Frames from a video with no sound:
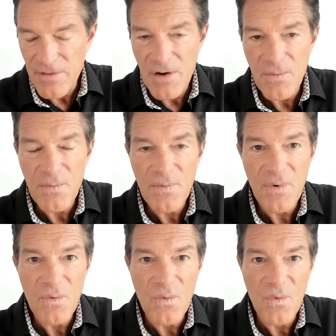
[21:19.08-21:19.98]
out,
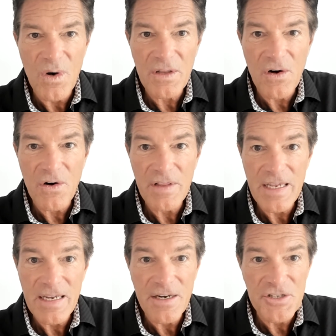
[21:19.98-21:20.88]
well, what are
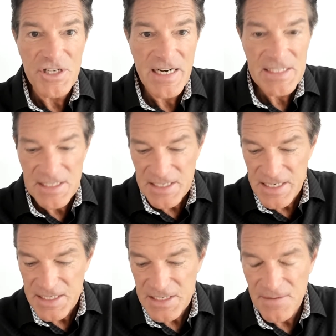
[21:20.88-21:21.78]
the
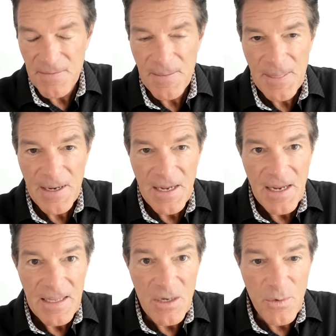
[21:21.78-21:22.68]
adjacencies?
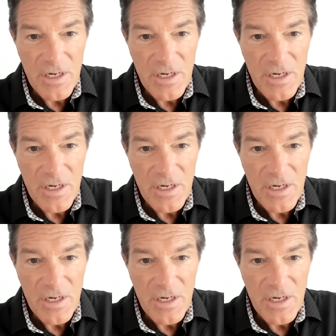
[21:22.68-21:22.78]
Now we're going to